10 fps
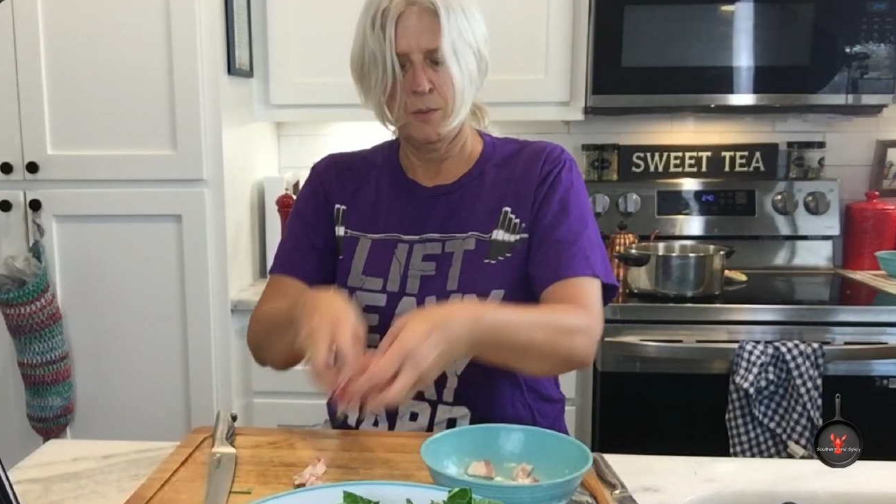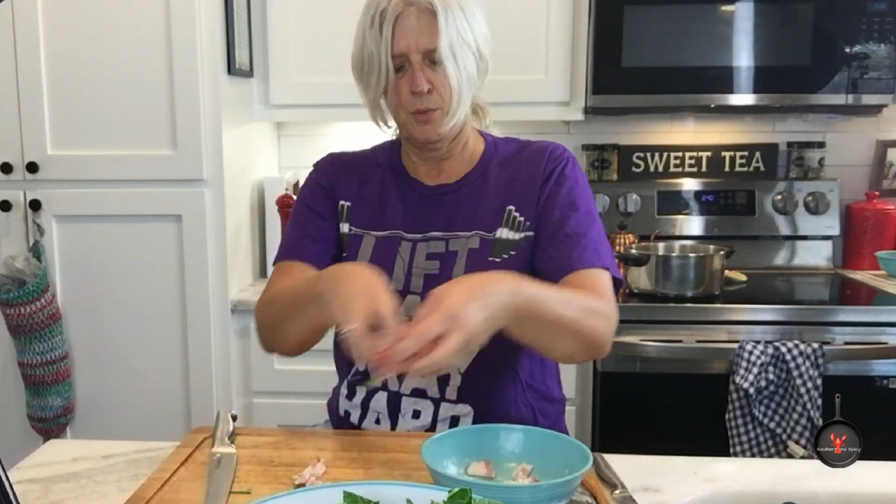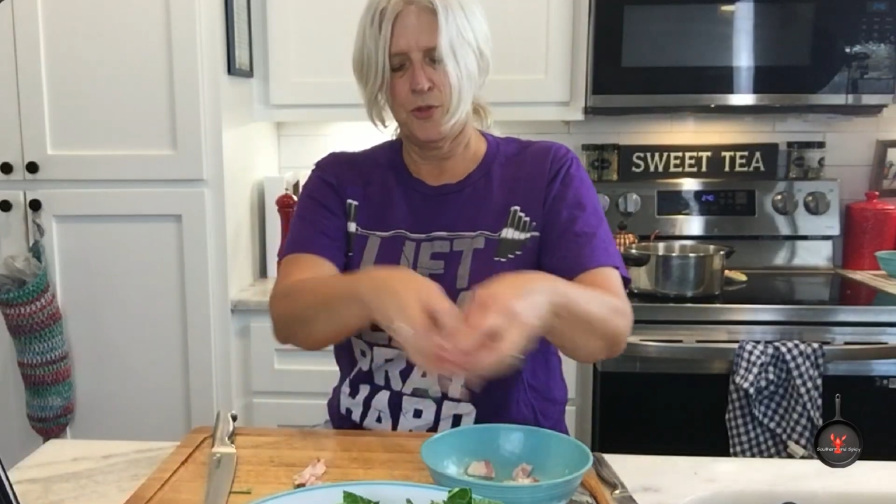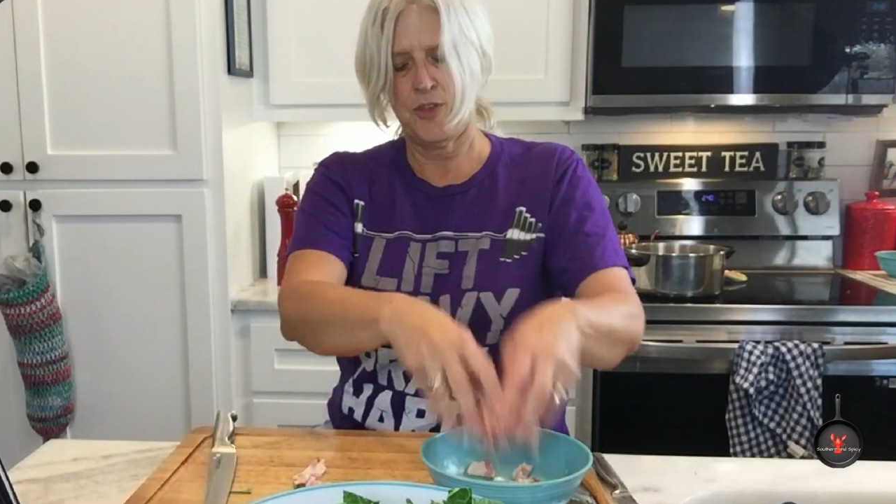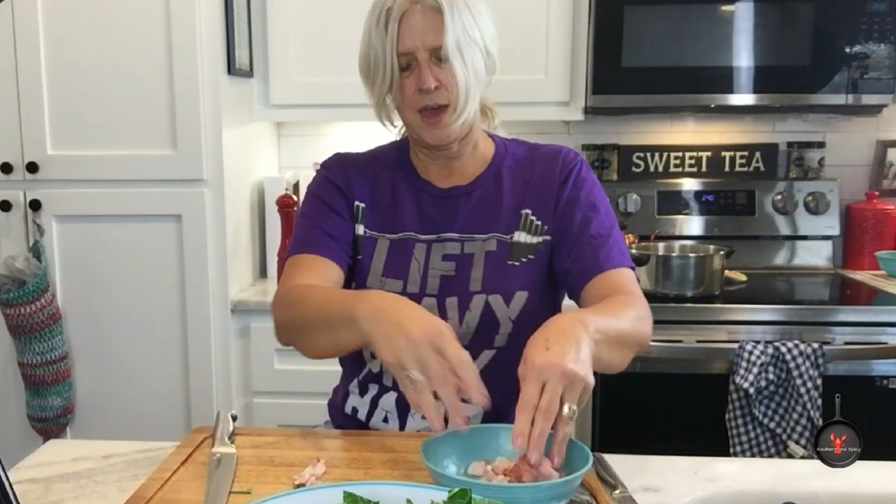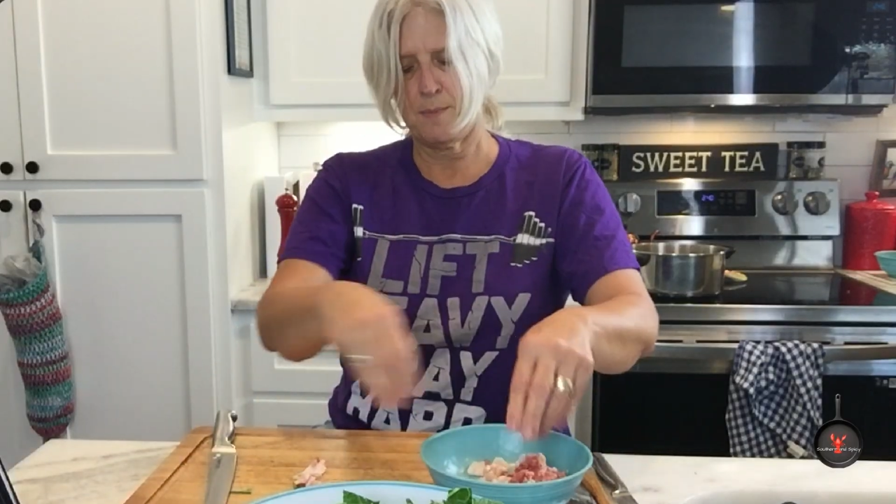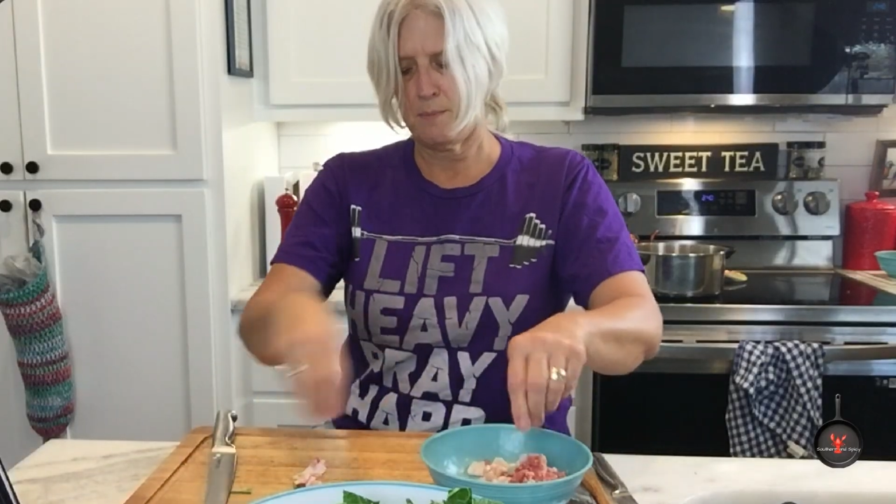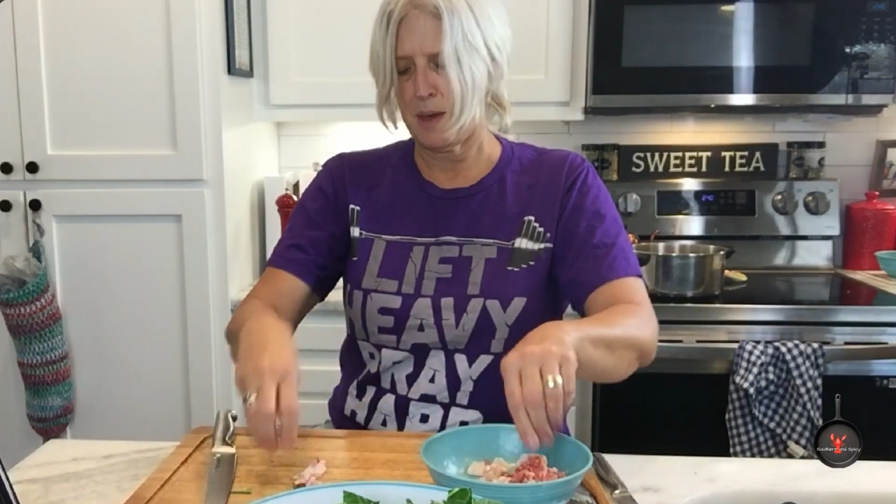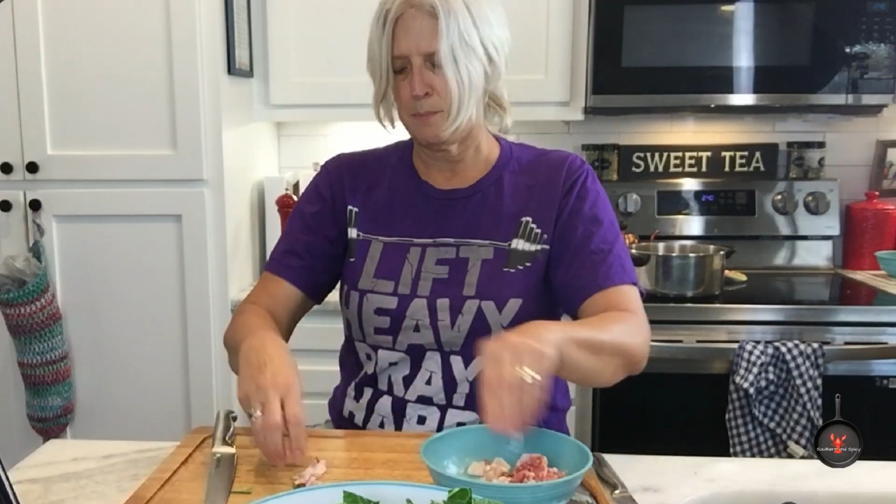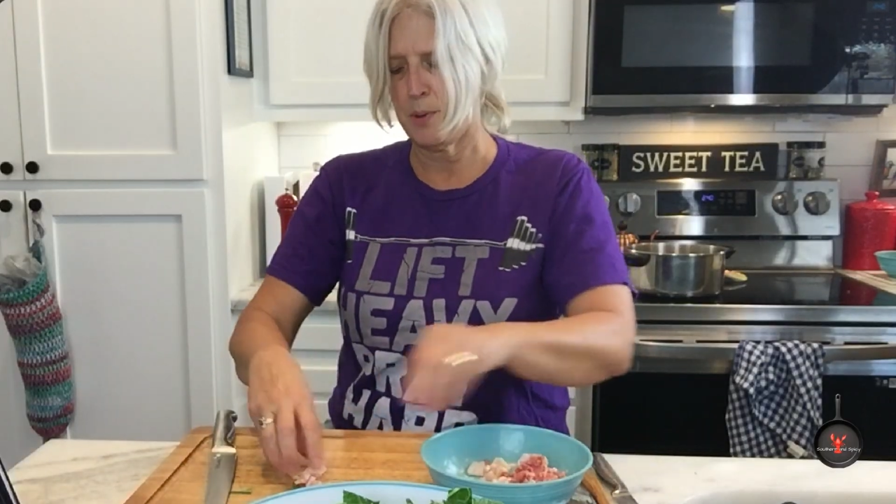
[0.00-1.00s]
Put that in
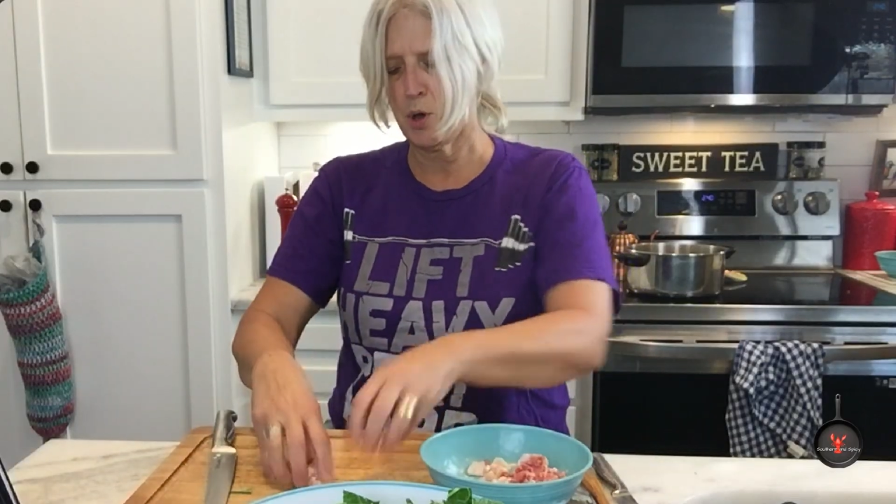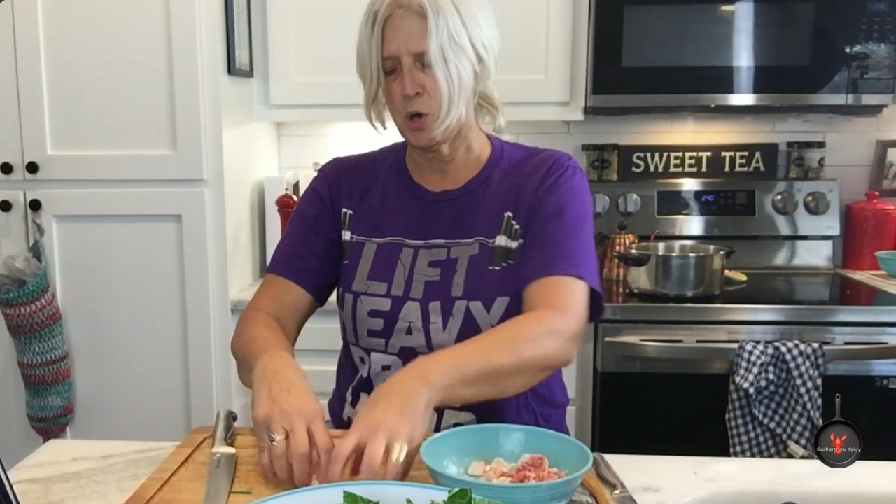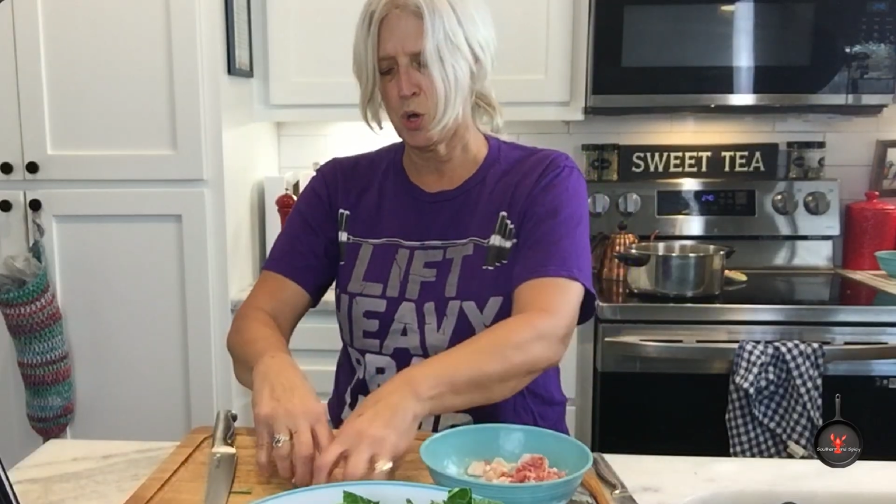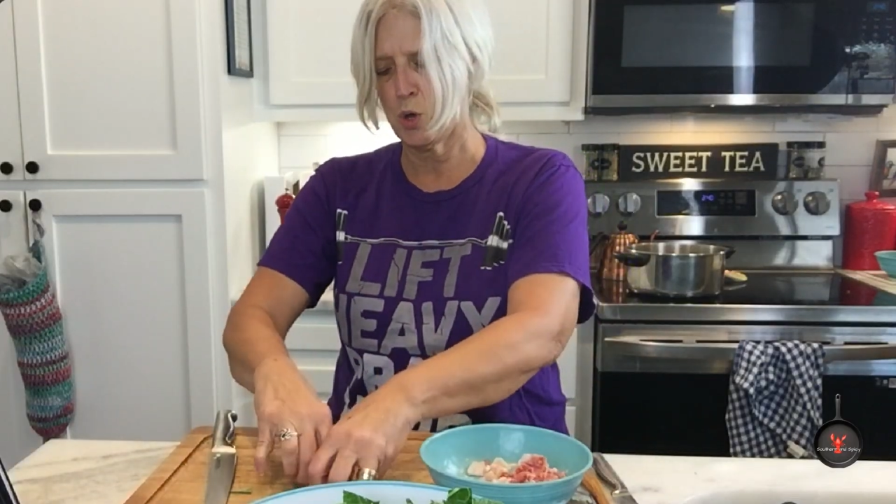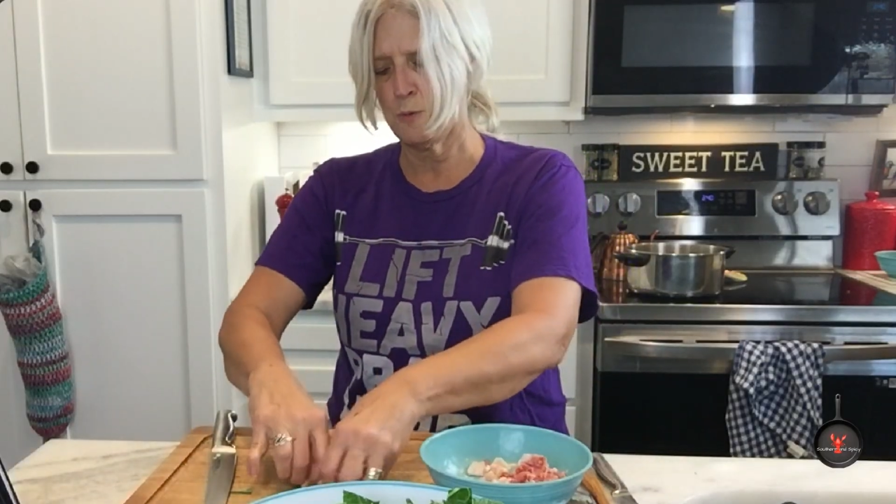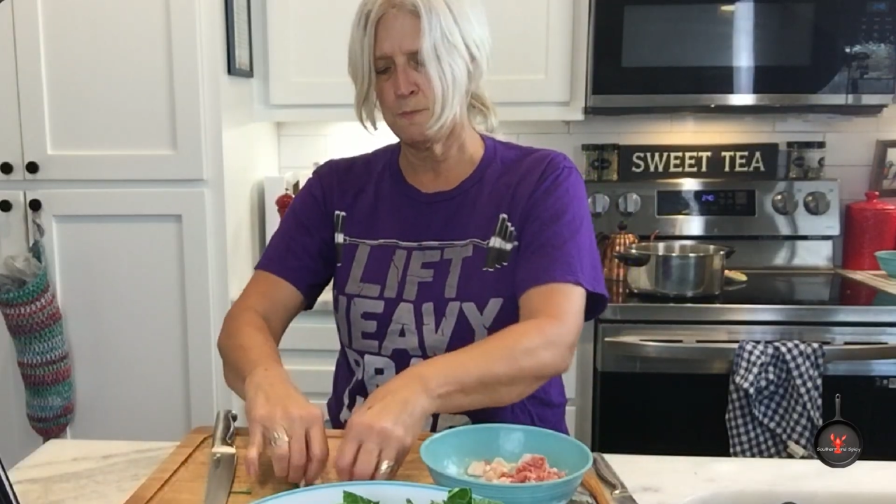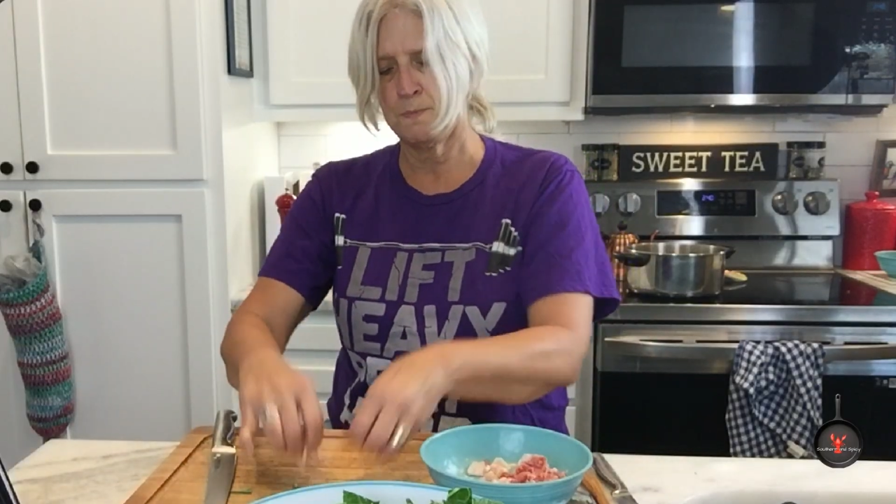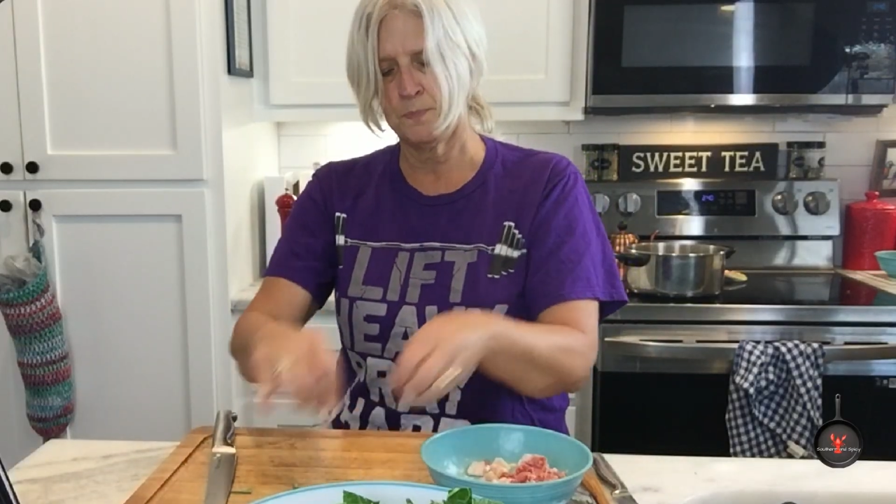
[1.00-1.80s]
my bowl.